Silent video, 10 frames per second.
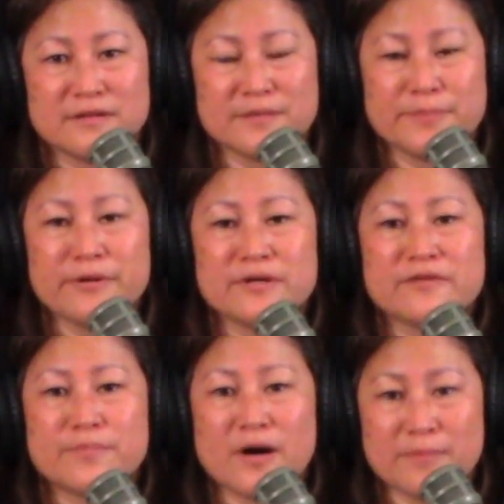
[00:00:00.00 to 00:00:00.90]
the period
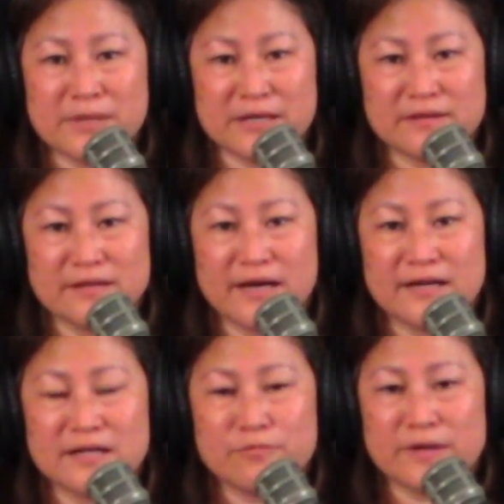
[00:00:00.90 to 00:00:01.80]
of bombing
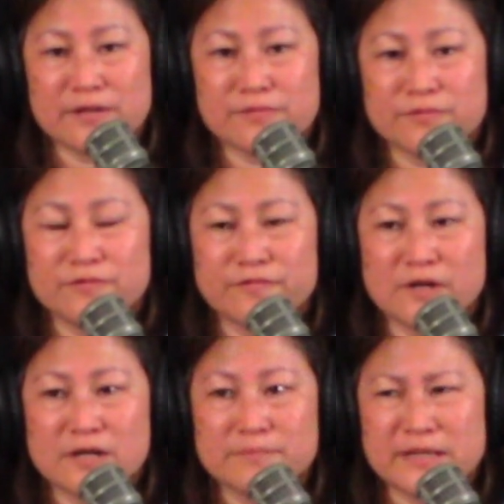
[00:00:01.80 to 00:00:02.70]
that it went through
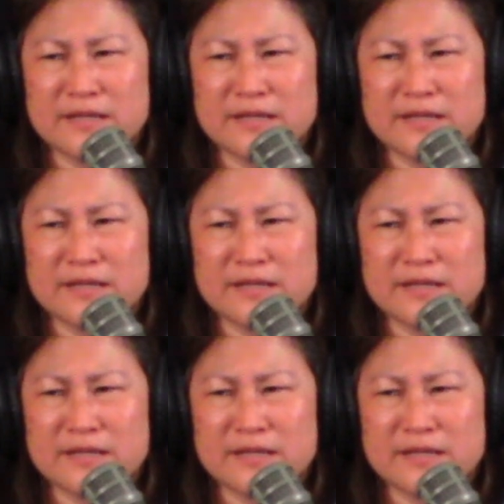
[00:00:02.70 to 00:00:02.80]
from,